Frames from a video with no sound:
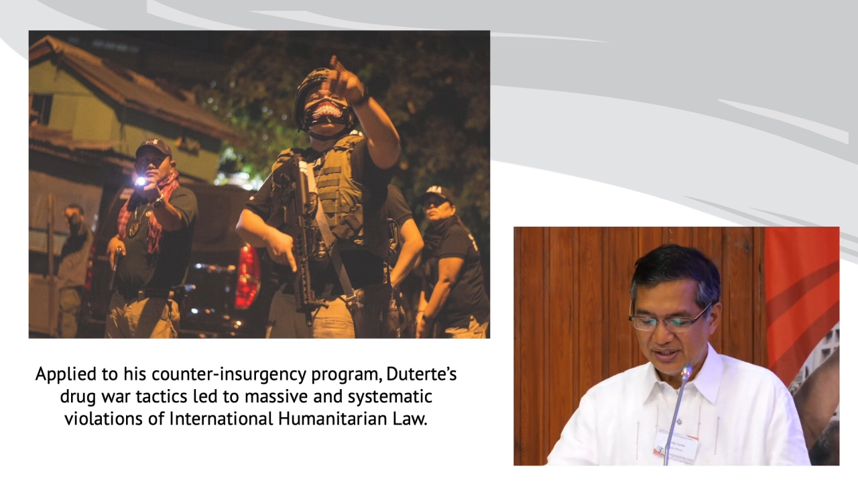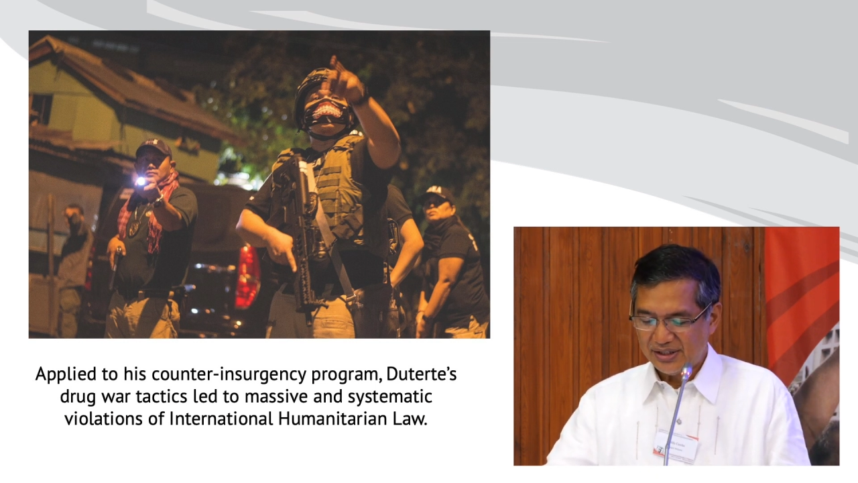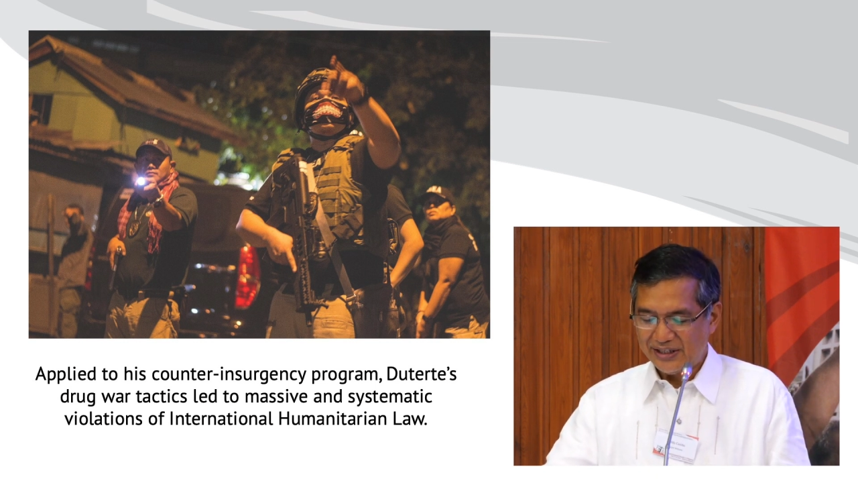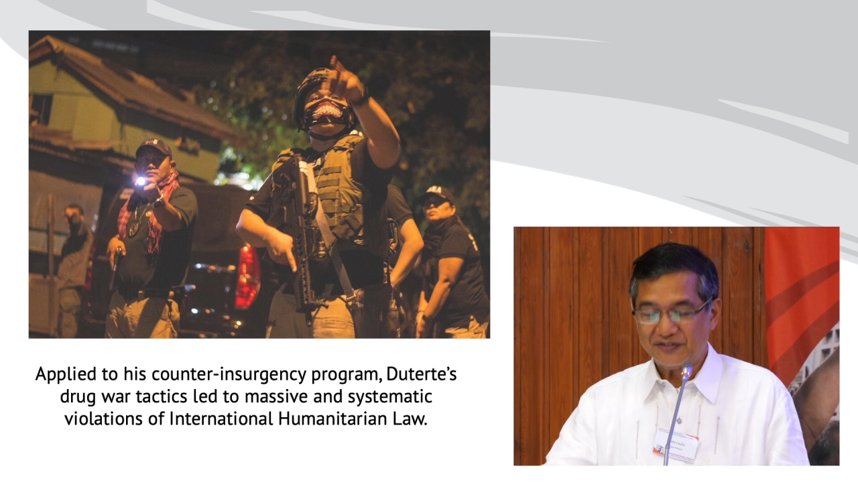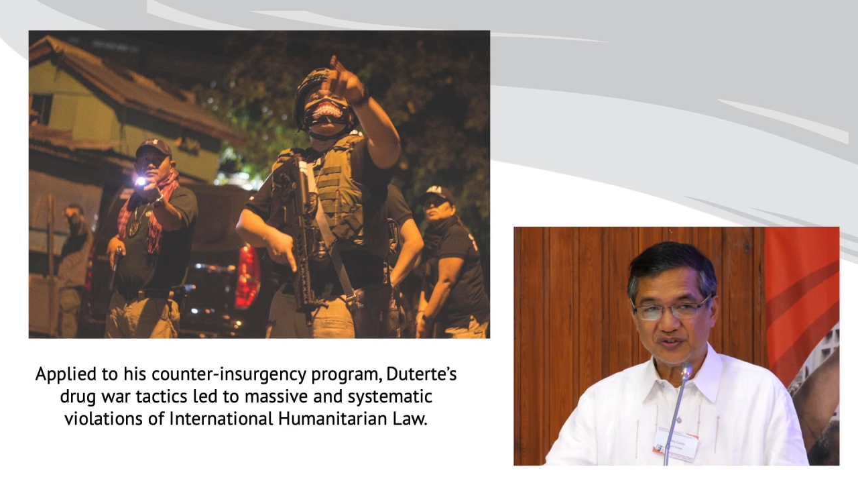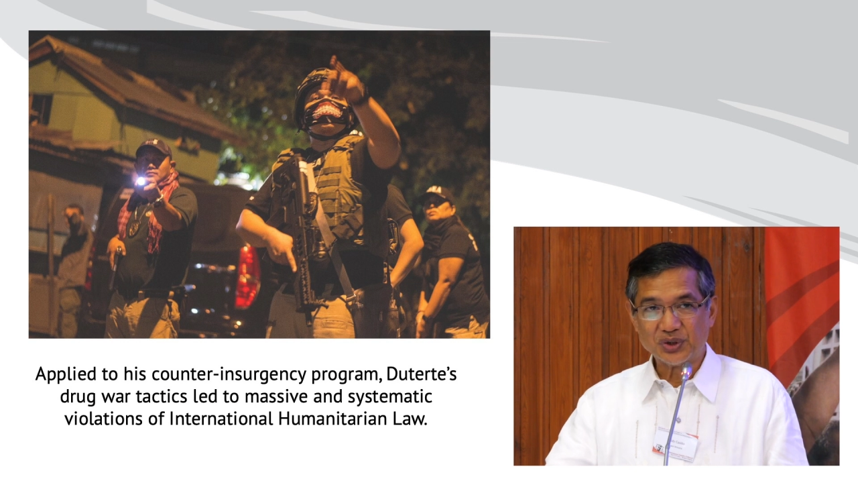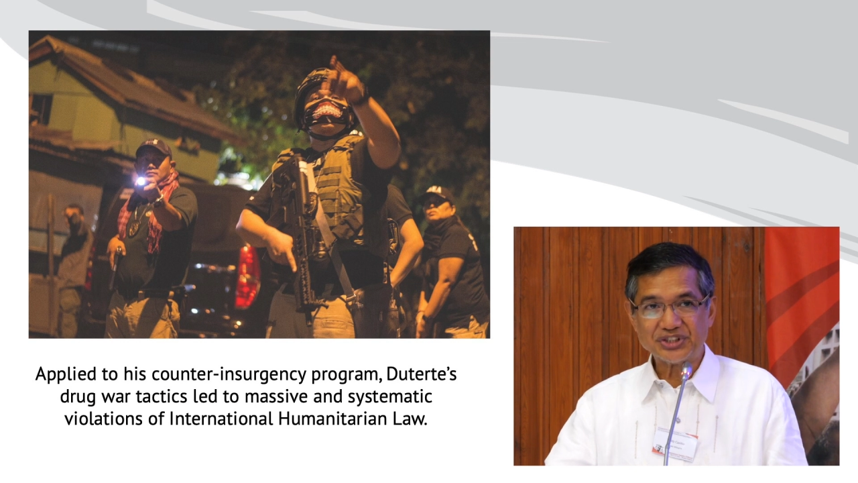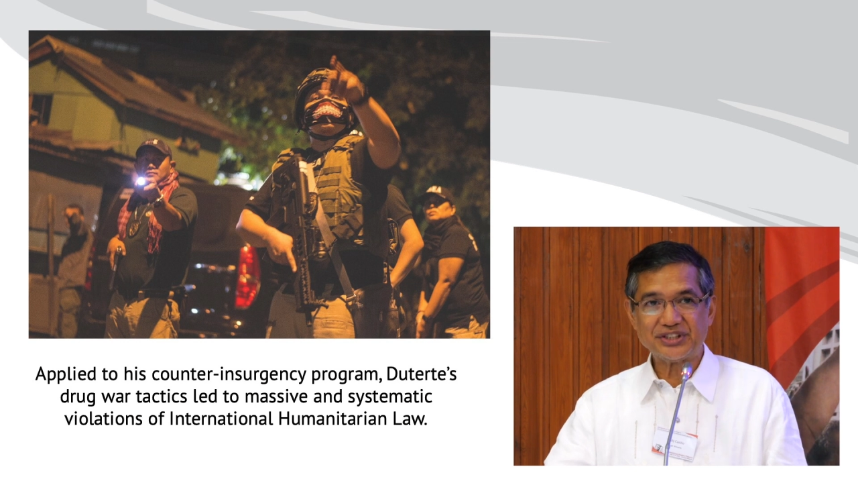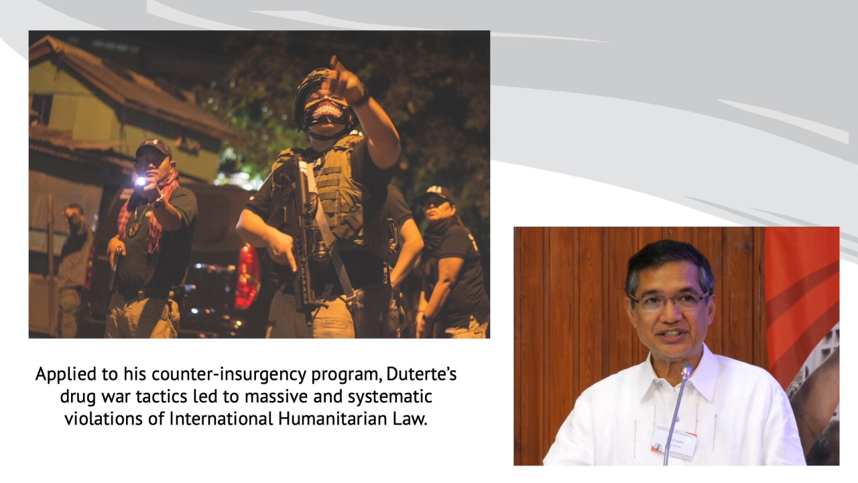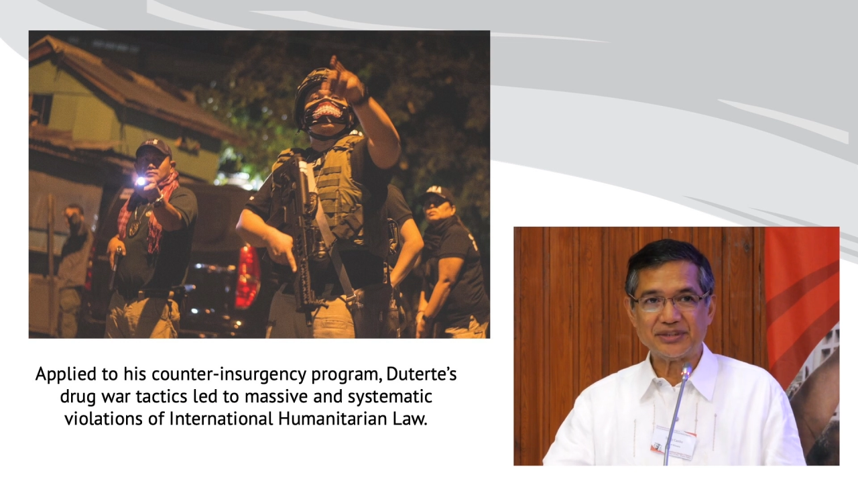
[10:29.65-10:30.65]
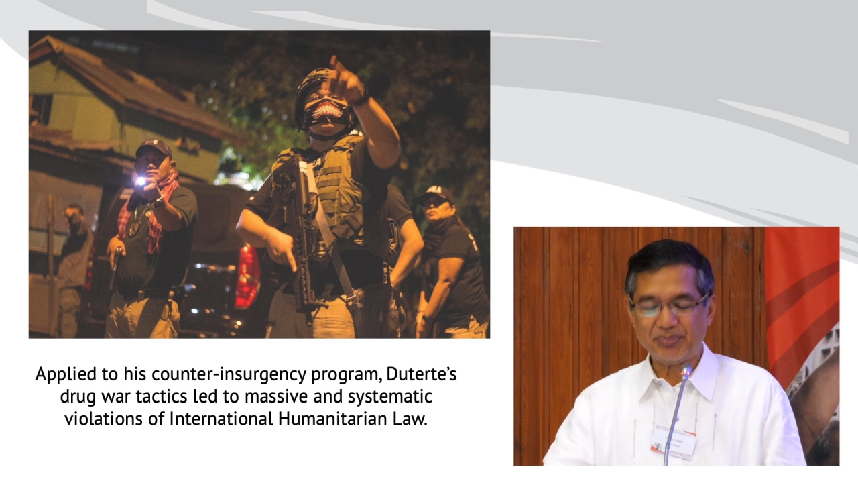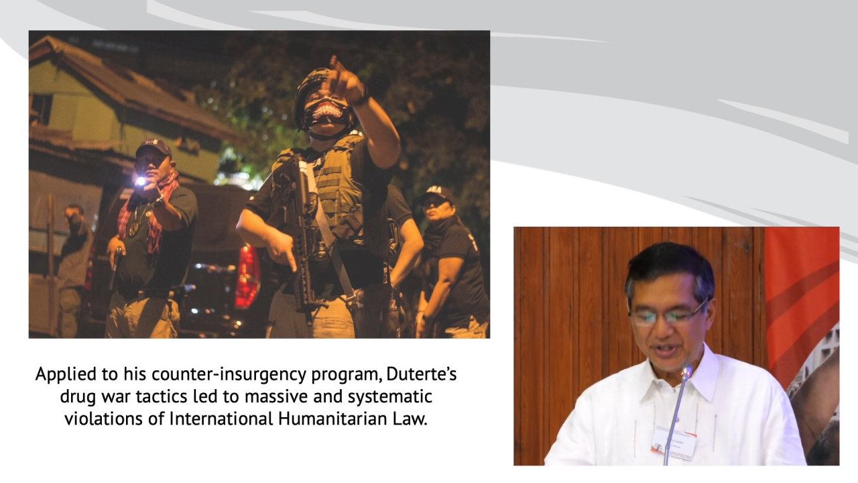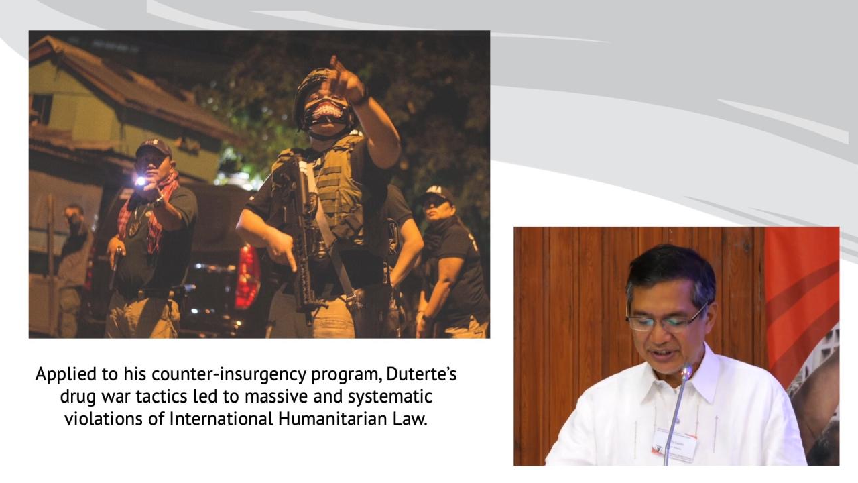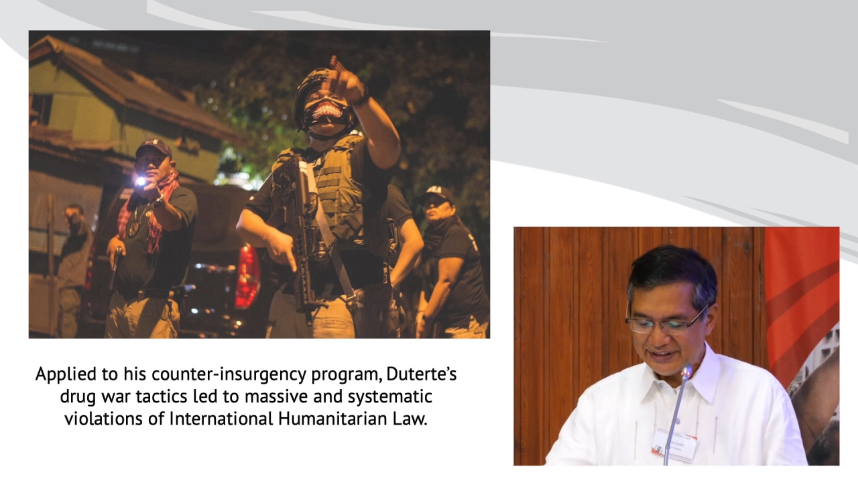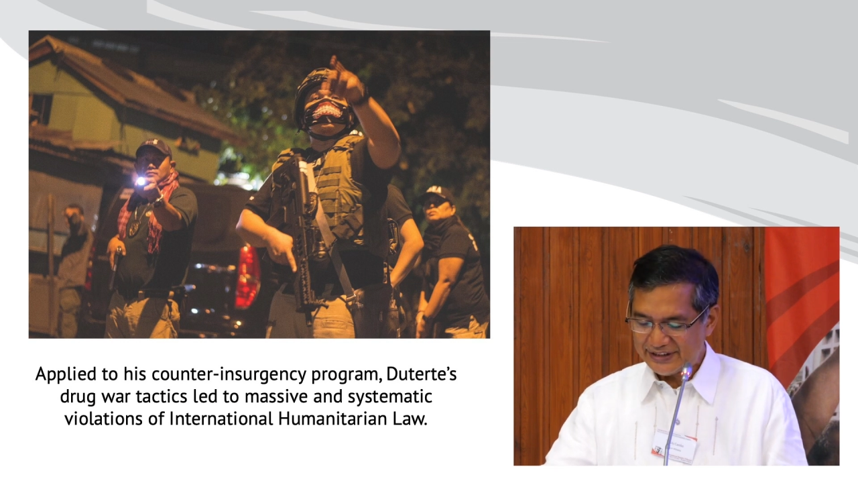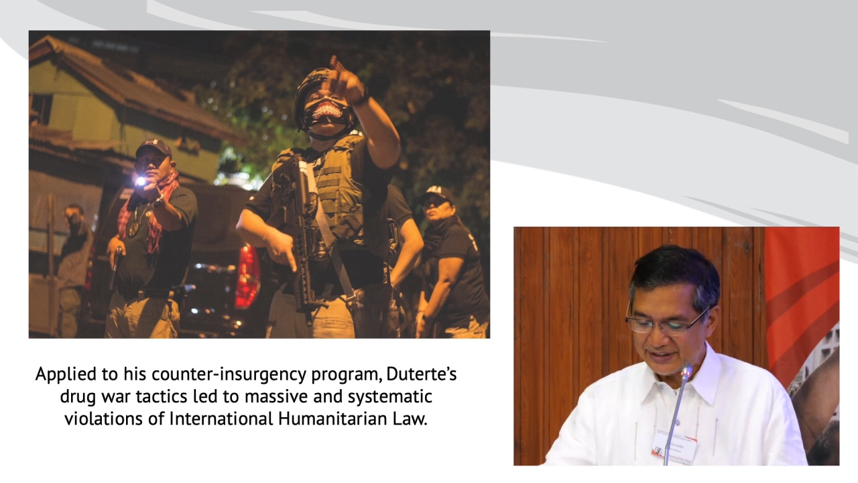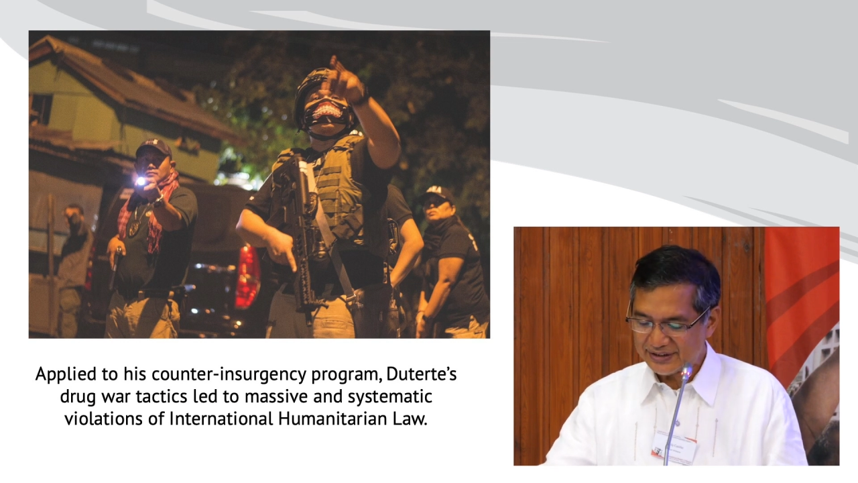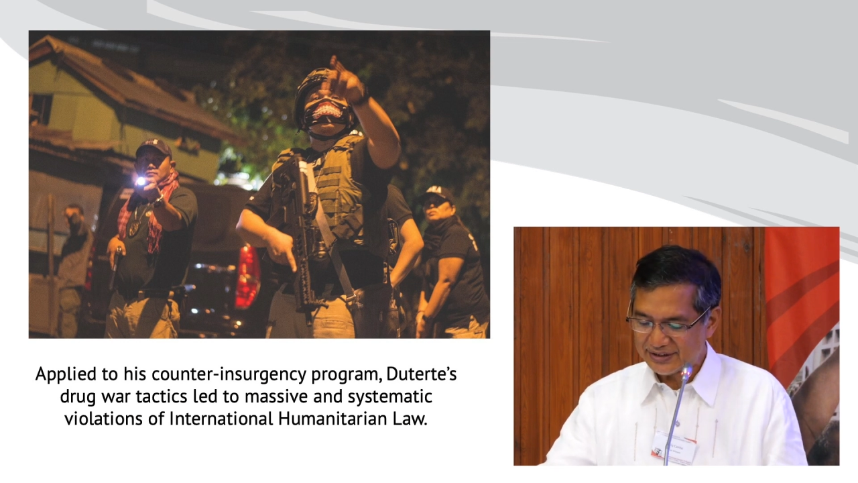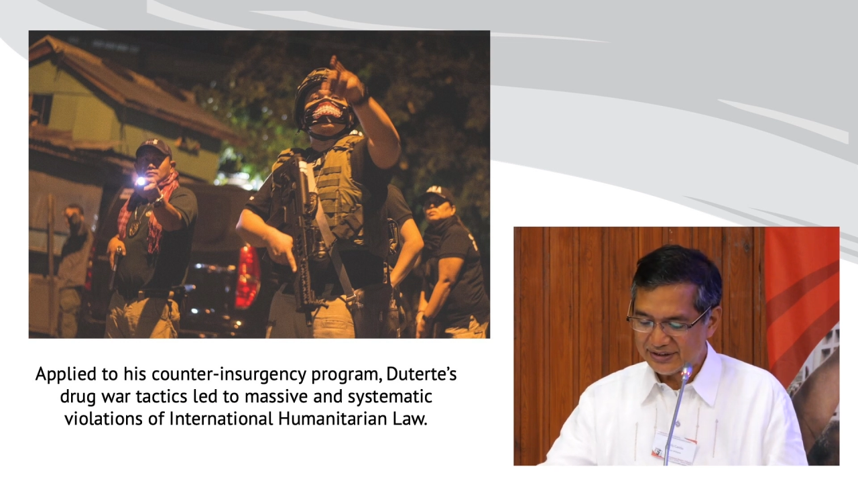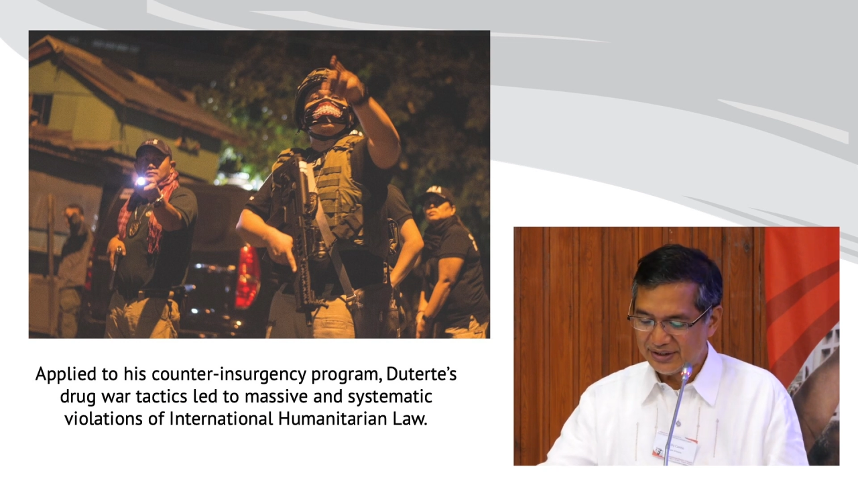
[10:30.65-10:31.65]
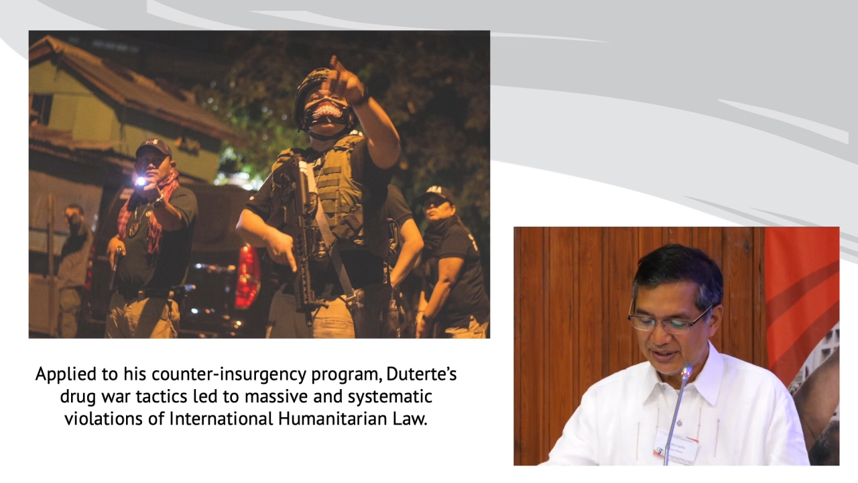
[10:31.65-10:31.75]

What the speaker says: enforced disappearances,